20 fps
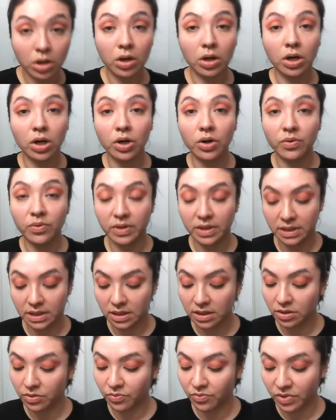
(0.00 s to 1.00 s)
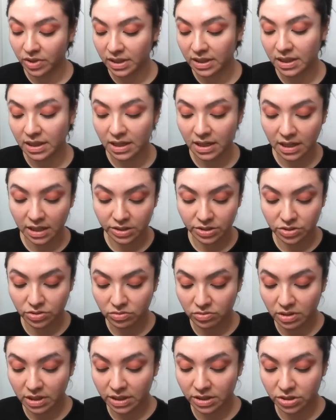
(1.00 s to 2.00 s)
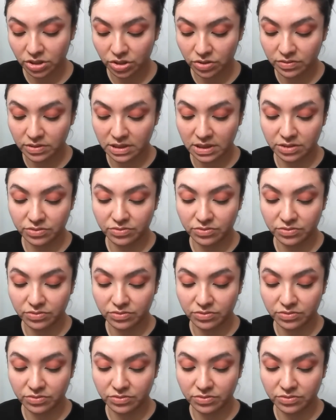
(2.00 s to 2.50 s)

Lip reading: Oh, and then the one thing I do like to use as